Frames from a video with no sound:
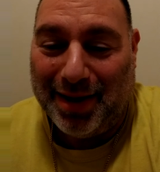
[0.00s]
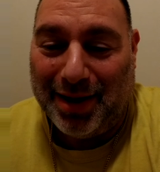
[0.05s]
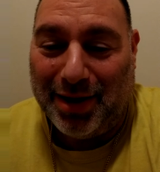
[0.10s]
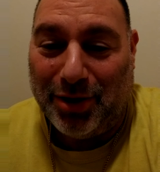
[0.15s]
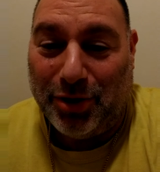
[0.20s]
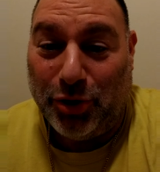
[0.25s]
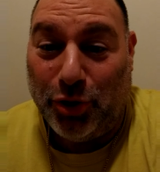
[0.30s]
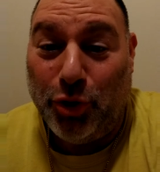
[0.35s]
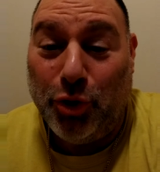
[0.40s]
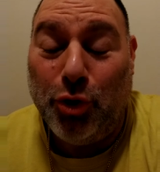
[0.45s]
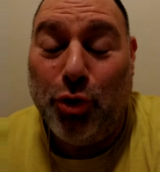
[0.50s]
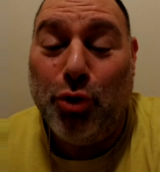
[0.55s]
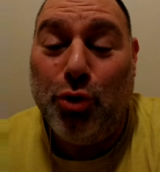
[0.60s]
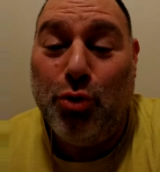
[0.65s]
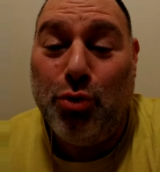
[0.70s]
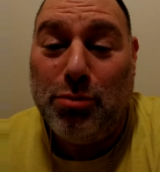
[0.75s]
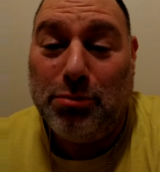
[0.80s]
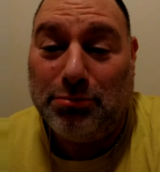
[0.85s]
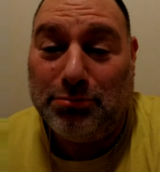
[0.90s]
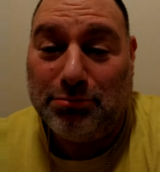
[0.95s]

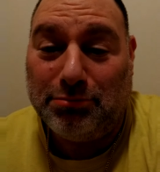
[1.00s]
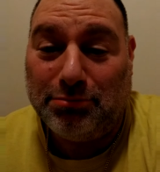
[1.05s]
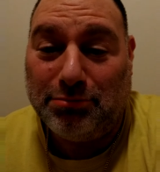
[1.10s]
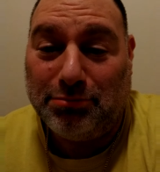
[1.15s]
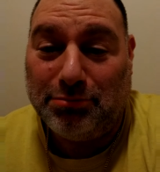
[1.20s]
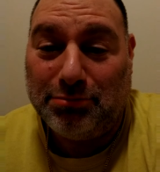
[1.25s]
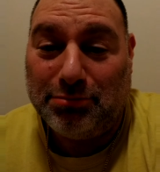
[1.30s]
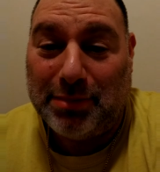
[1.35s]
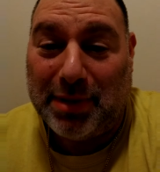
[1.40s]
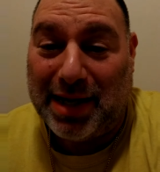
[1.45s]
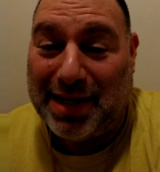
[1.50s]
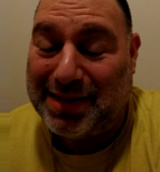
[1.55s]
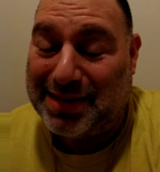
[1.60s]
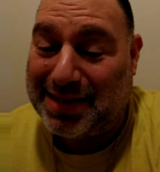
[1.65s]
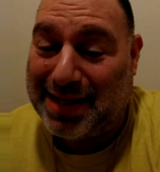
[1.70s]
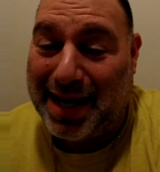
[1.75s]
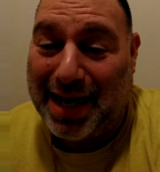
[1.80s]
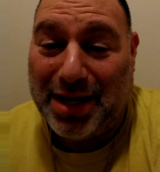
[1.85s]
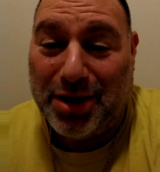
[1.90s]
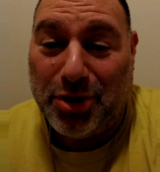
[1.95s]
Lou has
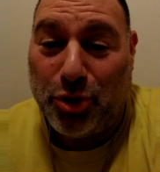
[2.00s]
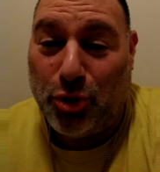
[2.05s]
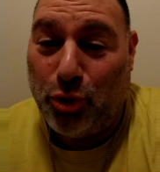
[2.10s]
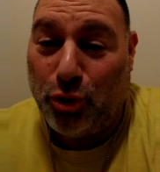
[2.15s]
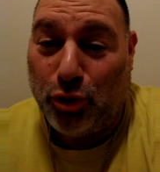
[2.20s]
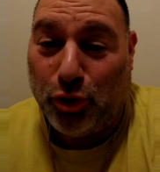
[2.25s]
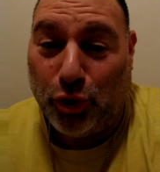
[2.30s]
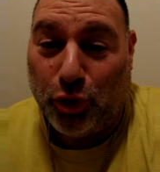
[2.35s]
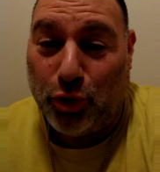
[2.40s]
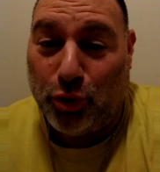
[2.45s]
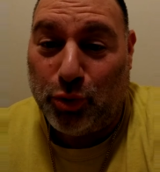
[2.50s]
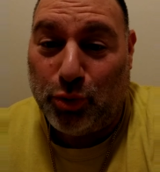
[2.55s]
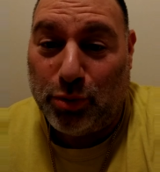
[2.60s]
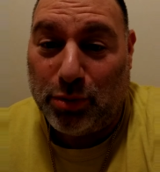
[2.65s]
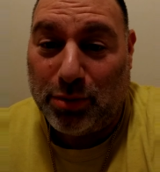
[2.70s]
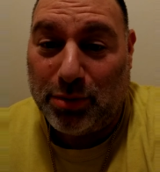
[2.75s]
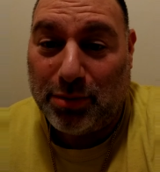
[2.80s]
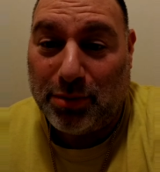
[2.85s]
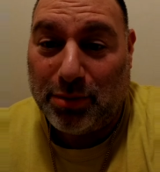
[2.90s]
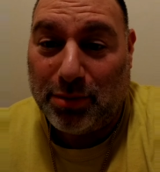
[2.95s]
got no clue.
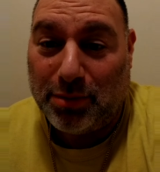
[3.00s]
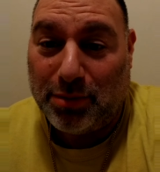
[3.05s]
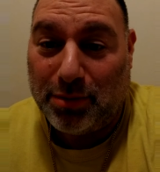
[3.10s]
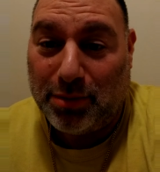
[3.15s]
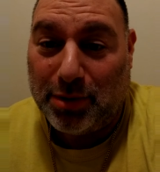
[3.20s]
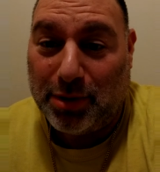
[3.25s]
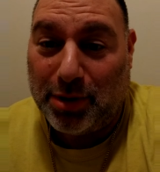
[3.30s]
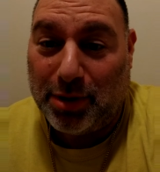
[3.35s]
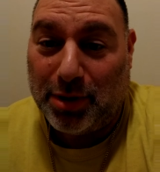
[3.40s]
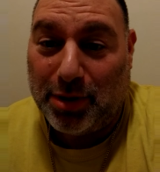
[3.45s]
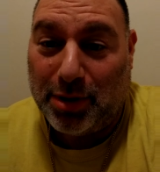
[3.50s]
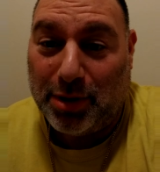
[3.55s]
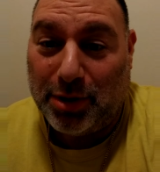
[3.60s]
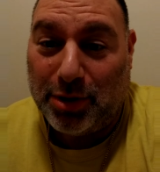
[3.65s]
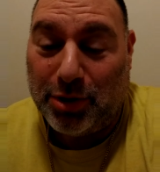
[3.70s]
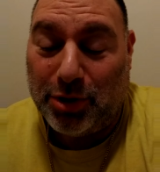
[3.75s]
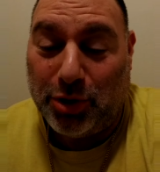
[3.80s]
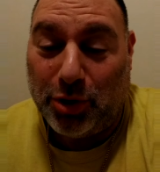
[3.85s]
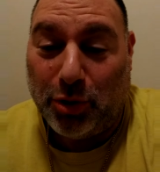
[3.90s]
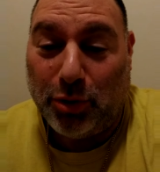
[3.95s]

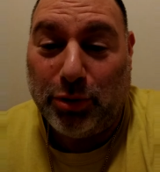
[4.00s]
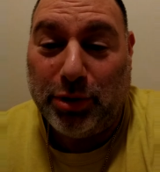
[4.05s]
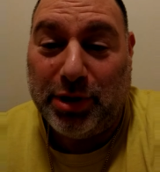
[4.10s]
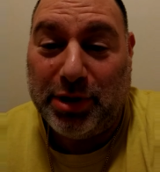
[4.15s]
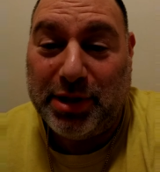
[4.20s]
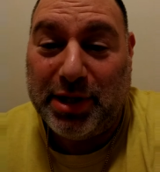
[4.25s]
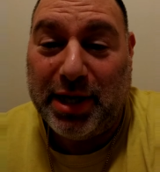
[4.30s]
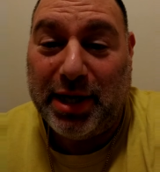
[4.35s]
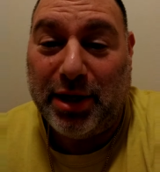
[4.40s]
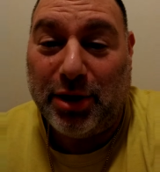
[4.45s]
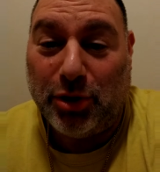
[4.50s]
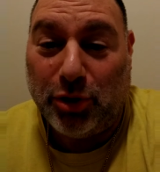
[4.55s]
The only thing